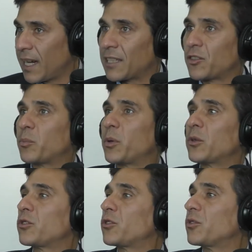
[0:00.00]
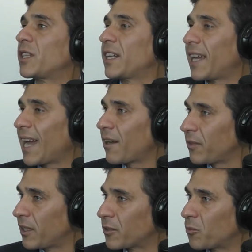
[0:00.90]
as opposed to ten and a
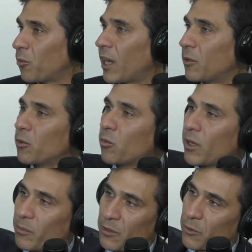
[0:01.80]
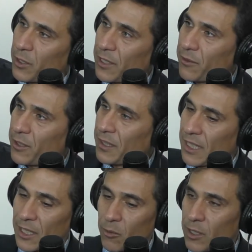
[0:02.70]
half years, why would one be forever and
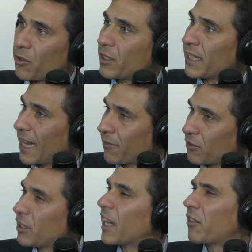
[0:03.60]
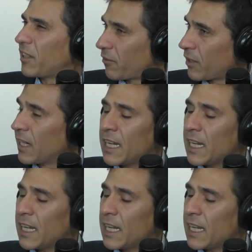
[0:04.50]
the other one only half? Yeah. So you have a diff.